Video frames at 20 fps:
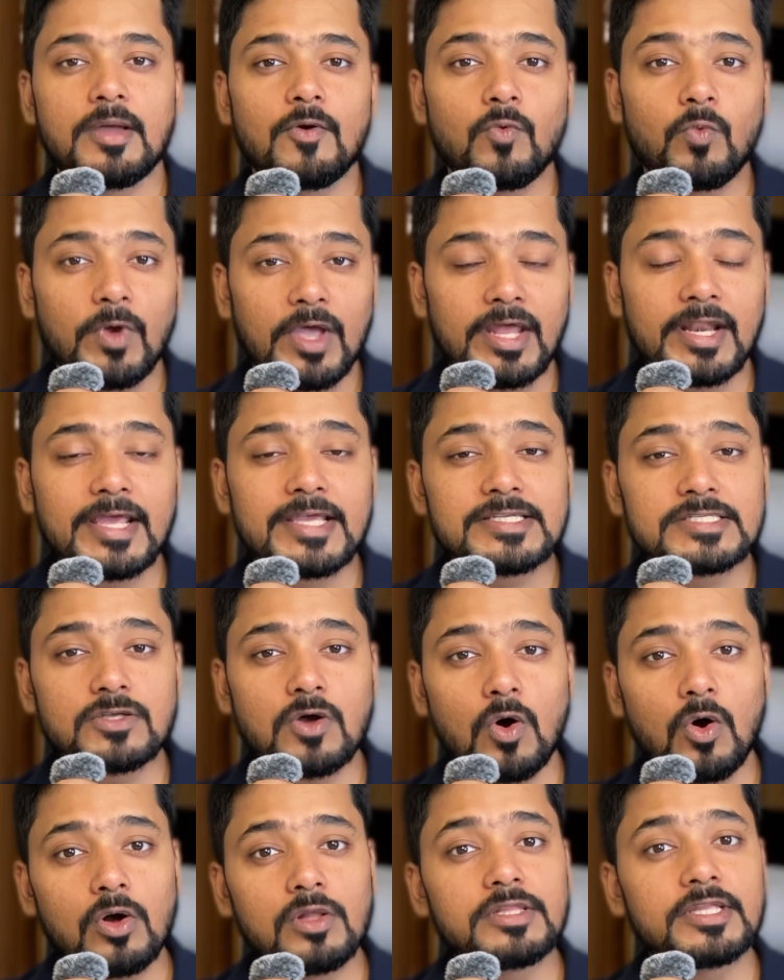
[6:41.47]
Whereas
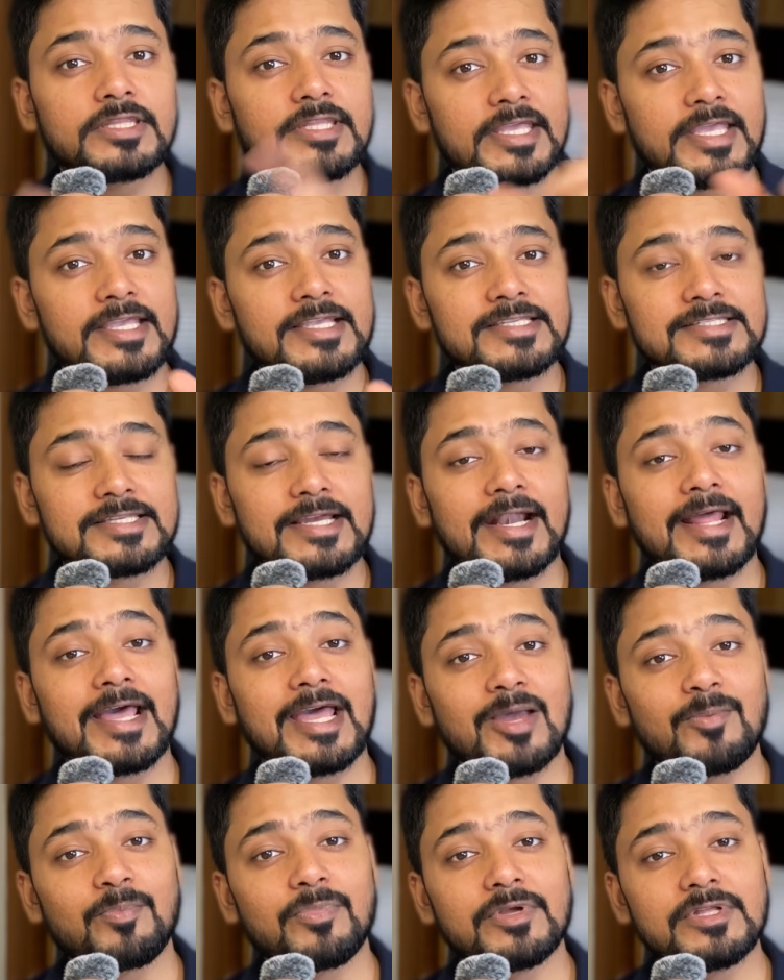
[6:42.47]
all the things that
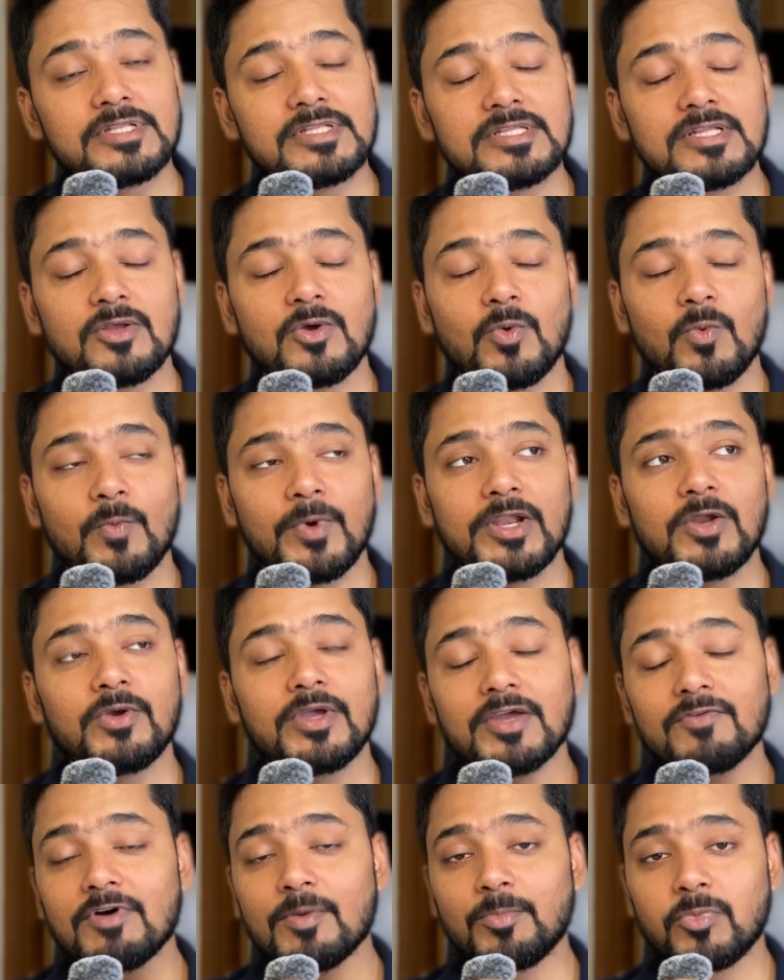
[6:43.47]
happen when you
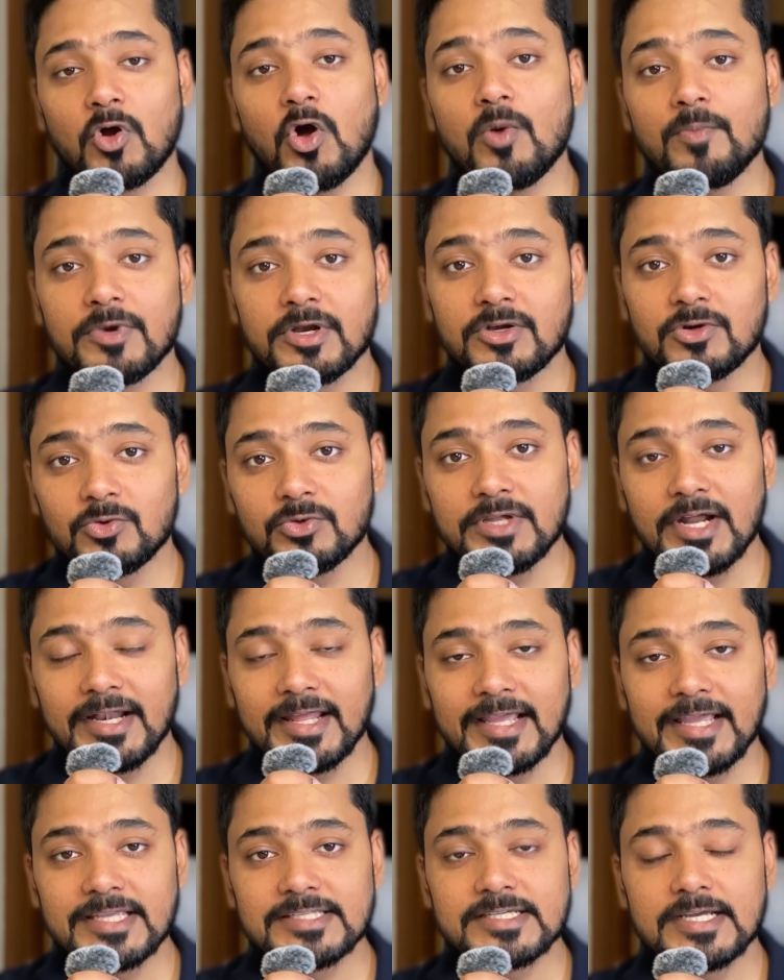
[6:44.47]
give a prompt to that
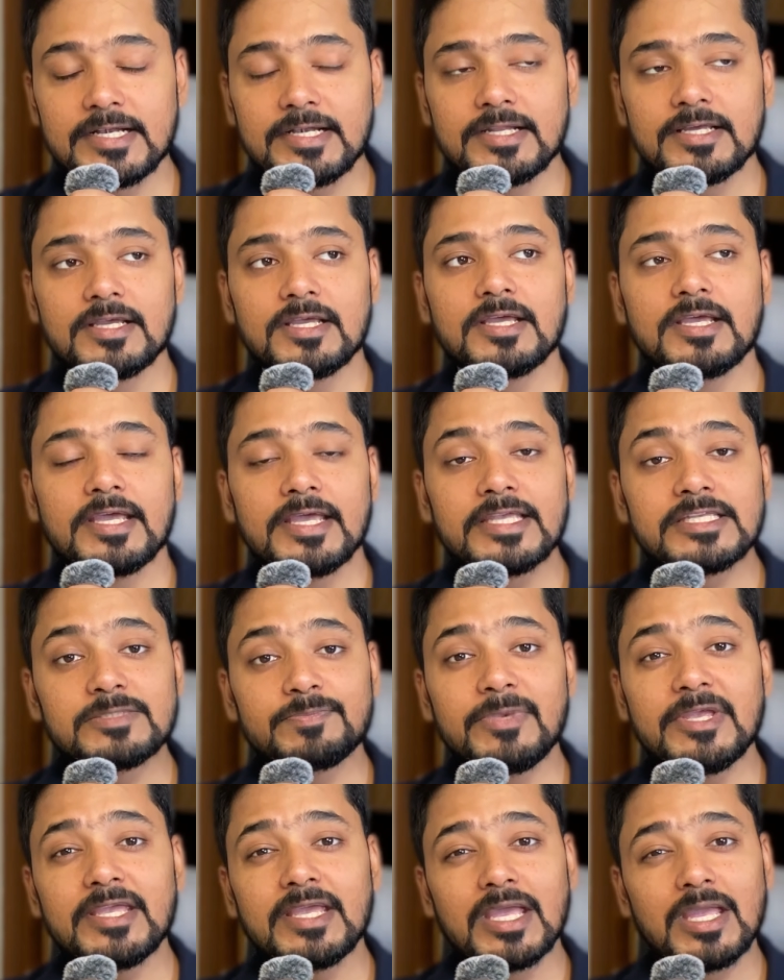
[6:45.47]
agent is
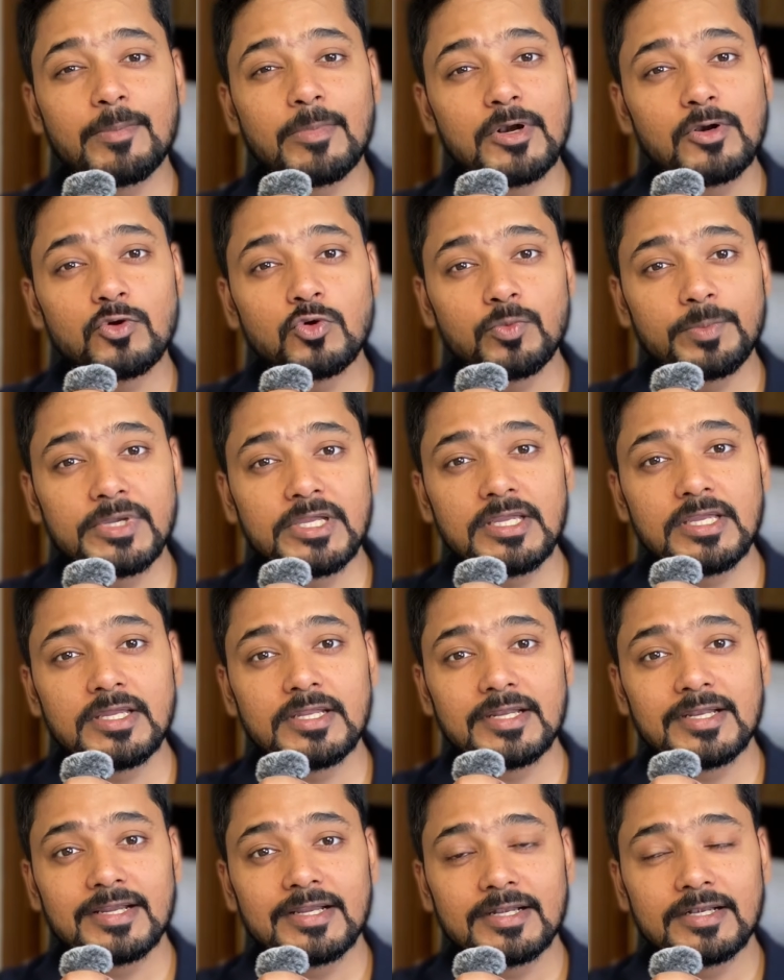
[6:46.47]
being able to
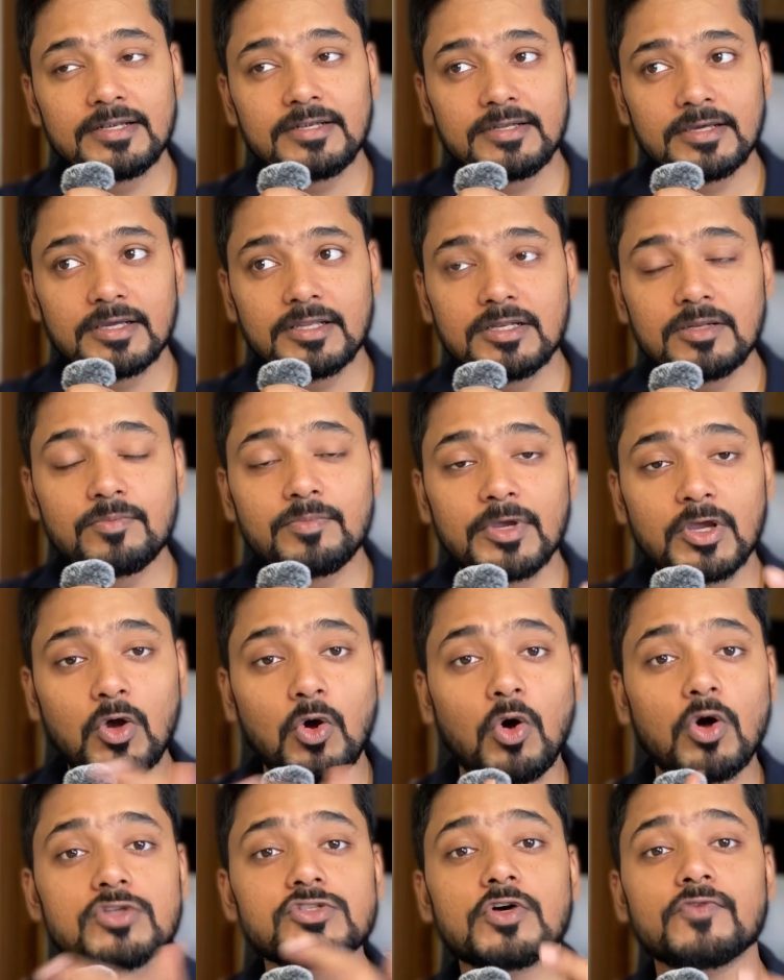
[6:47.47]
be done
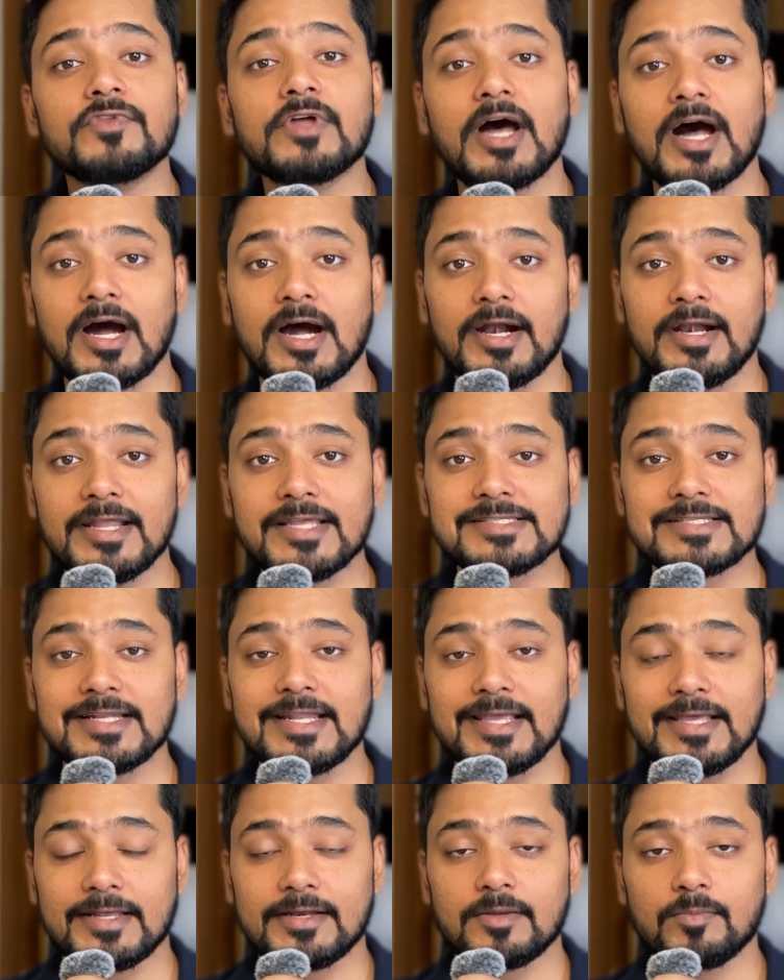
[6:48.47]
because of the harness
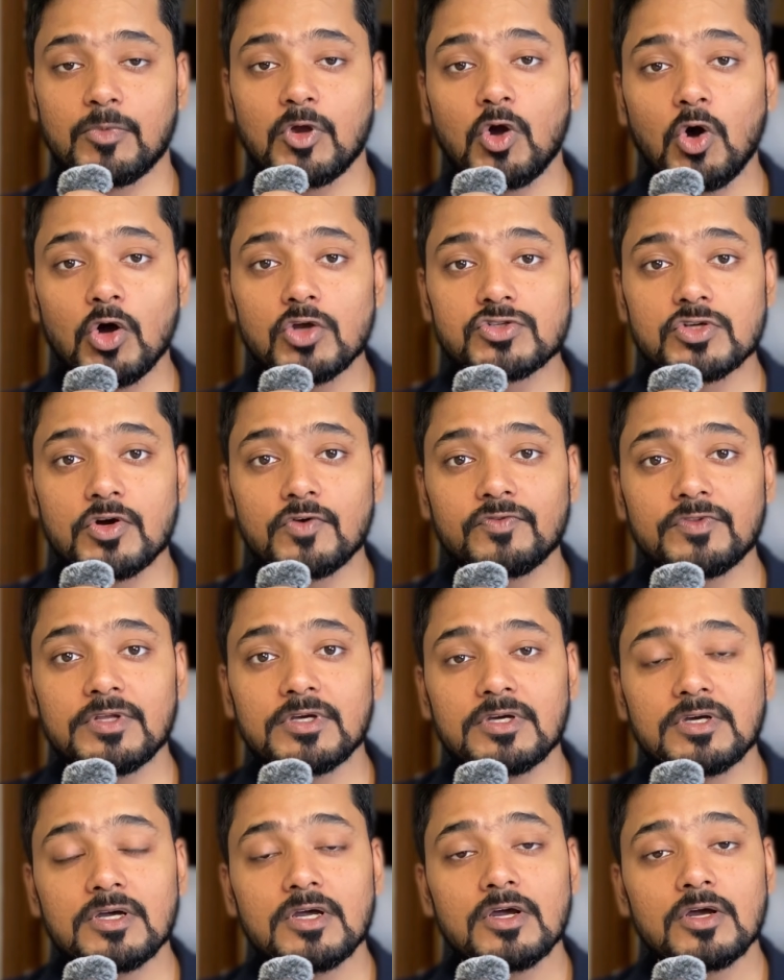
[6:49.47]
layer, because of
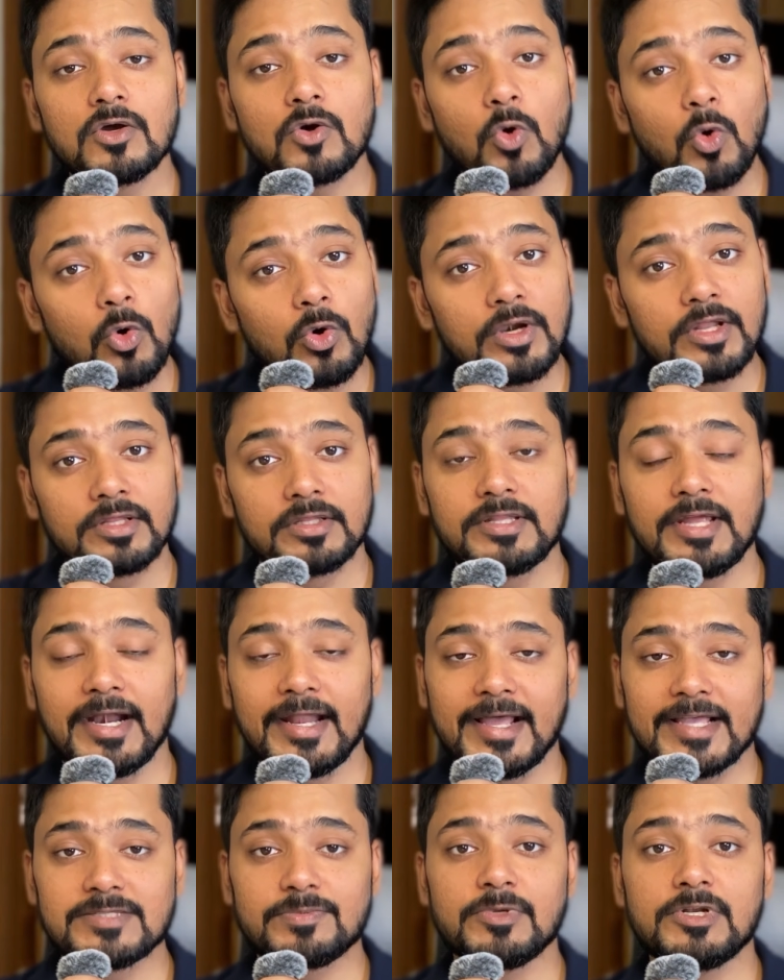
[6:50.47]
the code that
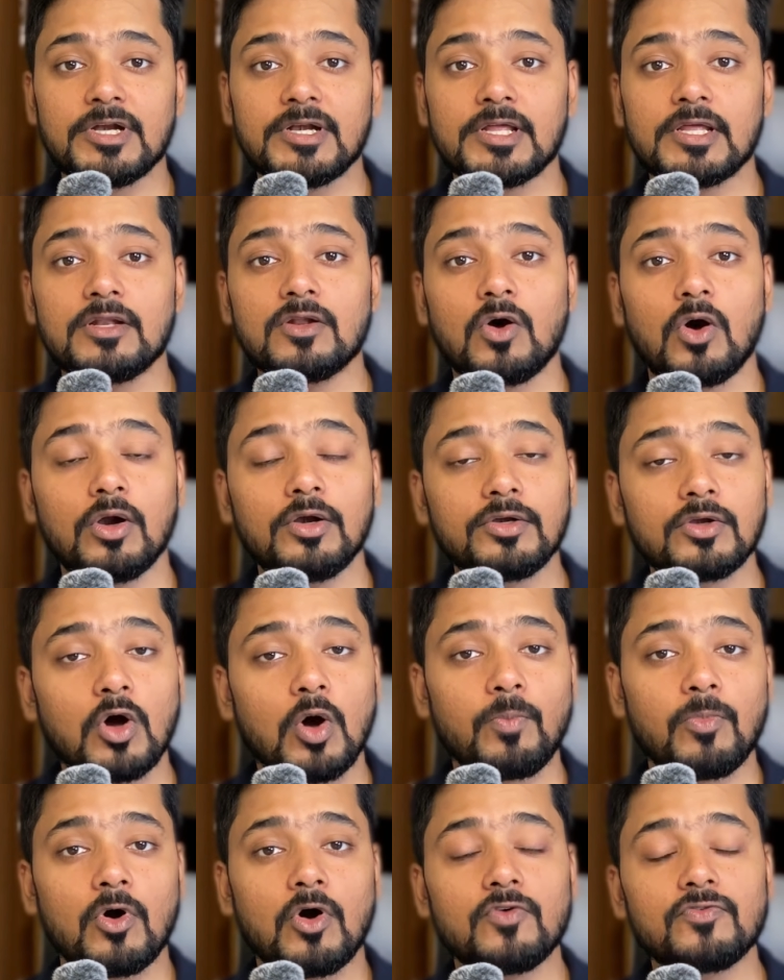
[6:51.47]
has been written on
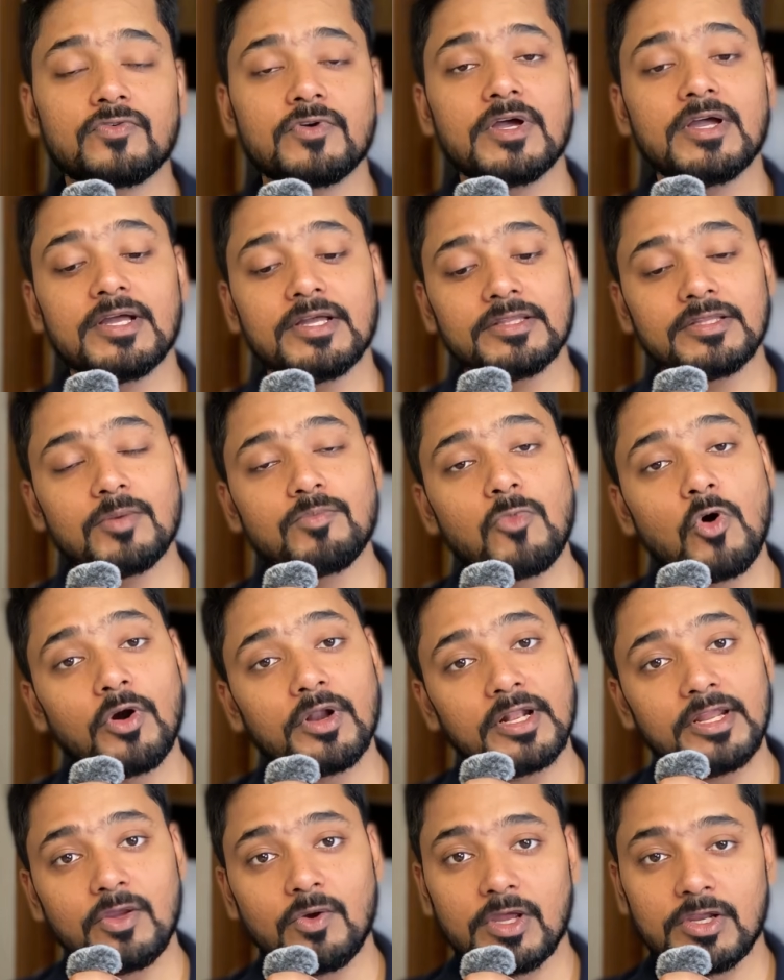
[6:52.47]
top of the
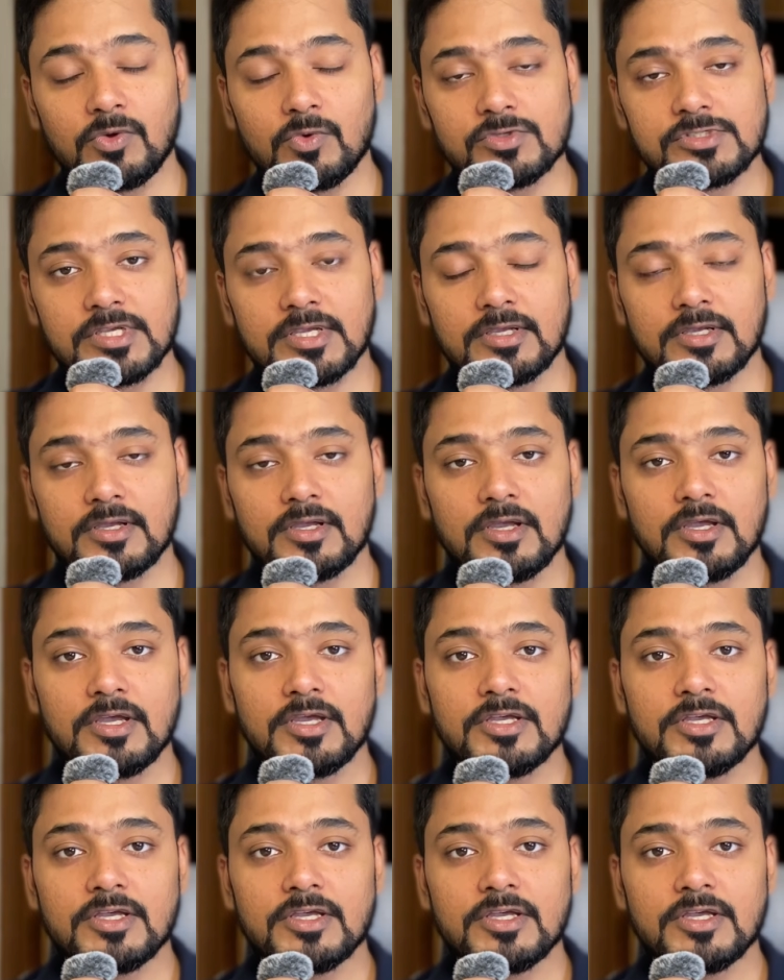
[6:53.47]
model you are using.